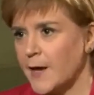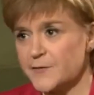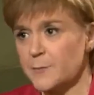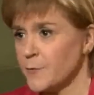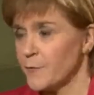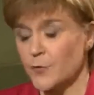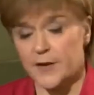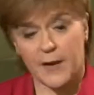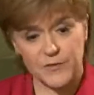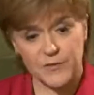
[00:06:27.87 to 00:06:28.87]
I've said
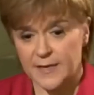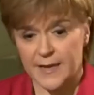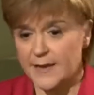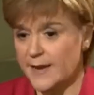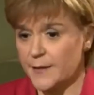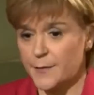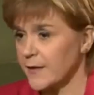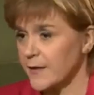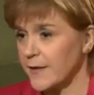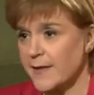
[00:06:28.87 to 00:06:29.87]
before and I will say again, I
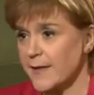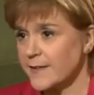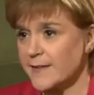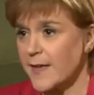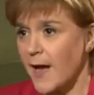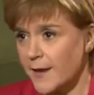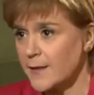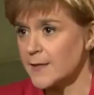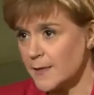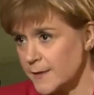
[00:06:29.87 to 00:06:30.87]
think it is
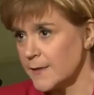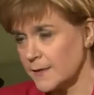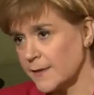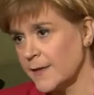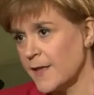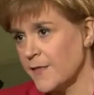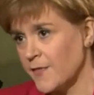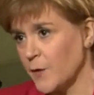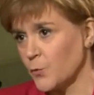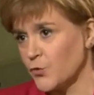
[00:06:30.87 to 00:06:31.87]
highly likely
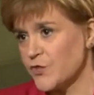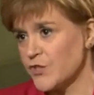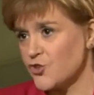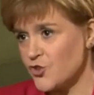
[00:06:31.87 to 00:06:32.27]
that would